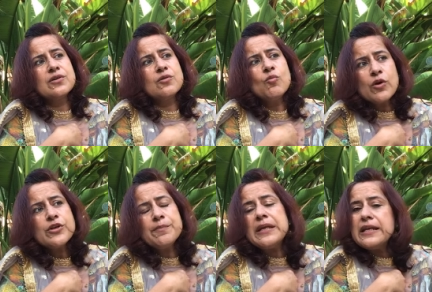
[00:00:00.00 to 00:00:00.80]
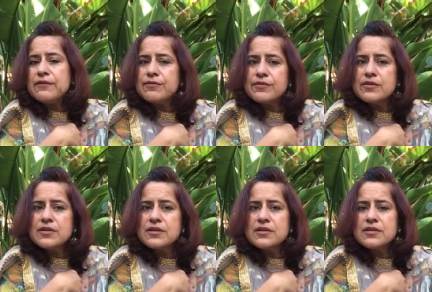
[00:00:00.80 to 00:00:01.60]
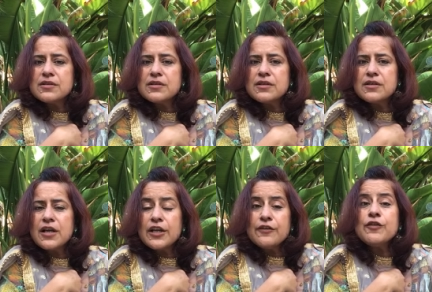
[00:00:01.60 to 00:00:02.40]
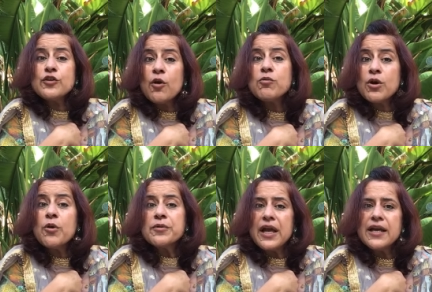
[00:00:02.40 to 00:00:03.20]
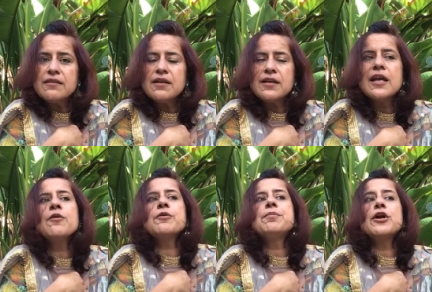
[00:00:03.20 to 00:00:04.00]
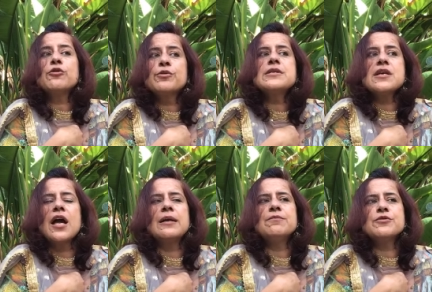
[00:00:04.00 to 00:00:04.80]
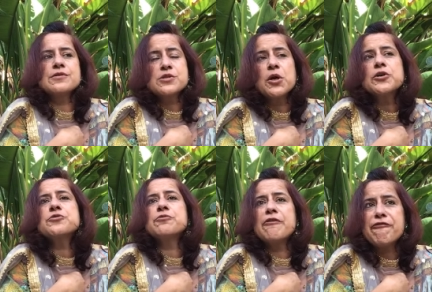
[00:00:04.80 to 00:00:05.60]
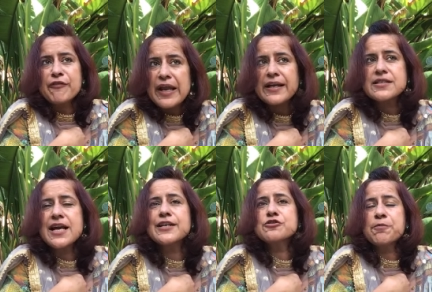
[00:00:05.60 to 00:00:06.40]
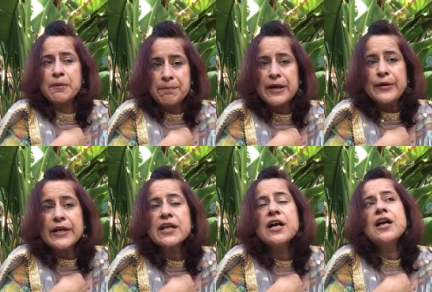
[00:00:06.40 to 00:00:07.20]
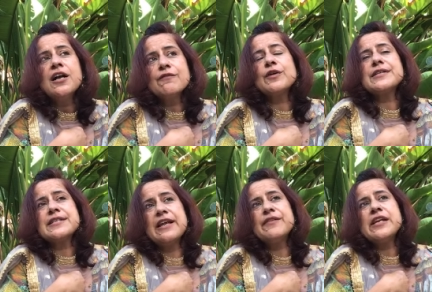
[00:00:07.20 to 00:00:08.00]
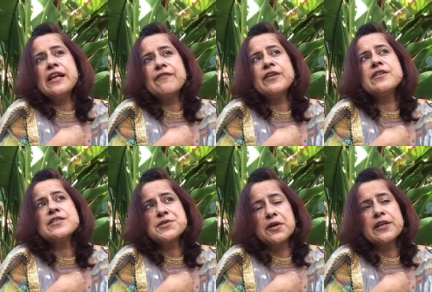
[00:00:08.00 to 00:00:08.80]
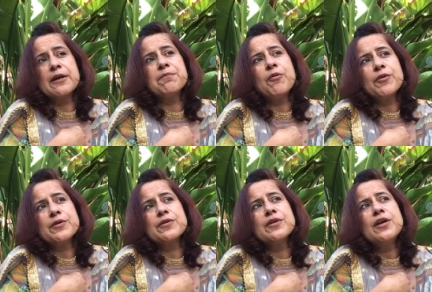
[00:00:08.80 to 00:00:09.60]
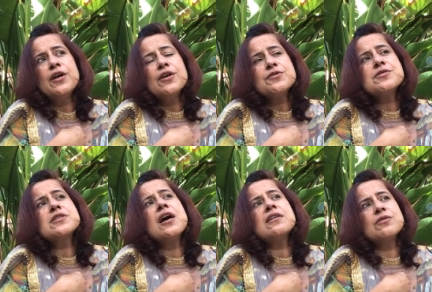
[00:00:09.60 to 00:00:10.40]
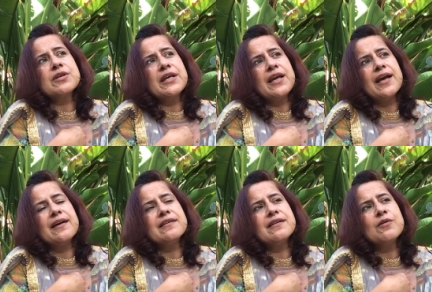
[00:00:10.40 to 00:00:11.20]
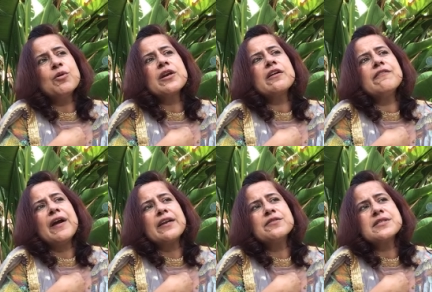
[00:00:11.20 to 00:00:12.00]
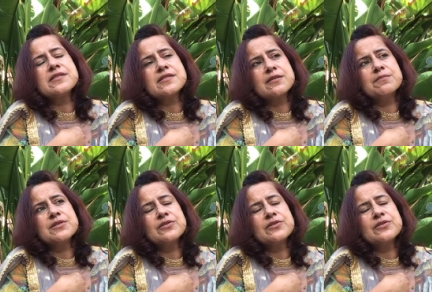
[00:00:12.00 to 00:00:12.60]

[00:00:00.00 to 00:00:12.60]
What do you believe? And if you don't know that, it would be a good time to start to reflect as you're preparing for this 11:11 Stargate portal, to start looking at what are your value systems.